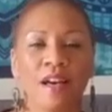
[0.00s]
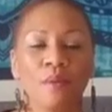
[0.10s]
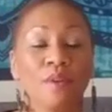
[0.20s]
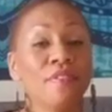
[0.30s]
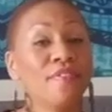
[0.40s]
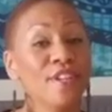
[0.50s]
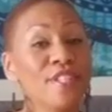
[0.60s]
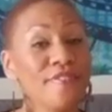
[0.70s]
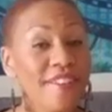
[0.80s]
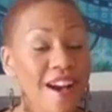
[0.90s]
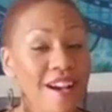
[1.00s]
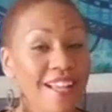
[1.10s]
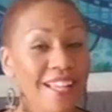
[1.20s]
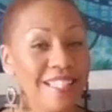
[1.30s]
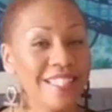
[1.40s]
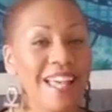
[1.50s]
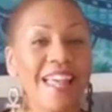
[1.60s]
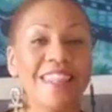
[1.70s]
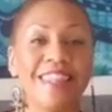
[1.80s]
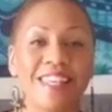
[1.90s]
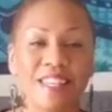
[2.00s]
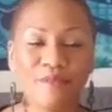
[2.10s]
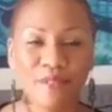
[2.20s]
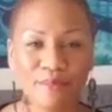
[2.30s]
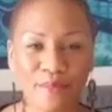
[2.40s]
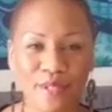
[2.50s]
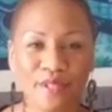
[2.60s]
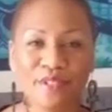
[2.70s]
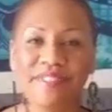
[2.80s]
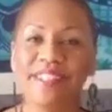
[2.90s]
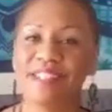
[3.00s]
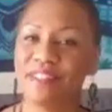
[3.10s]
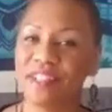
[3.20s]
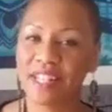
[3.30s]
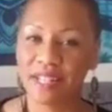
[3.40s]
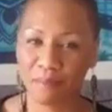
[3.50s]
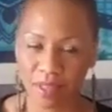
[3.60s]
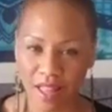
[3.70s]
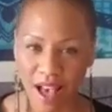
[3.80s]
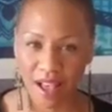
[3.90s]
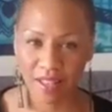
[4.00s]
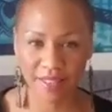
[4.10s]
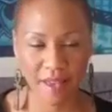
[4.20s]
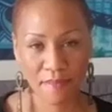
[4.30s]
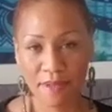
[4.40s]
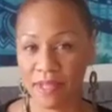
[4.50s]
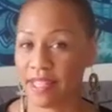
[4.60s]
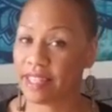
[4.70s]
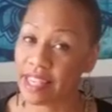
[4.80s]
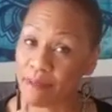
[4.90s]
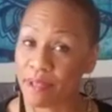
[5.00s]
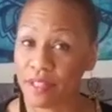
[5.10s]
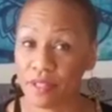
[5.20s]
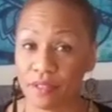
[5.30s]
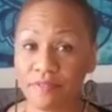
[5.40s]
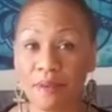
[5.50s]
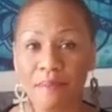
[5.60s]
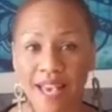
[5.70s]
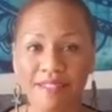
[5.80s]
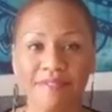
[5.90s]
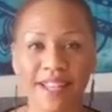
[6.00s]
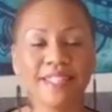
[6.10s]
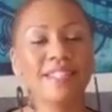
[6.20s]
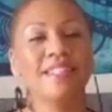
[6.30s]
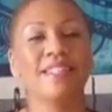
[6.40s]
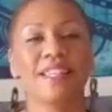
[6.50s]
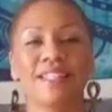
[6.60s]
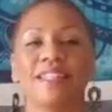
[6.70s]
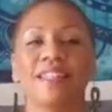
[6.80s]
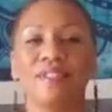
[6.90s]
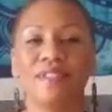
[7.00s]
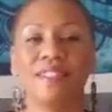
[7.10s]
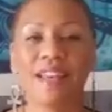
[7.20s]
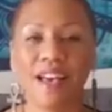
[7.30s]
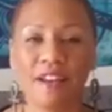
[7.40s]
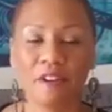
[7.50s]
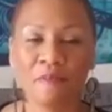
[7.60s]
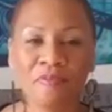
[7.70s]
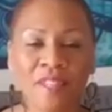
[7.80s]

well, first find and then remove an energetic block that may be keeping you from manifesting things that you desire.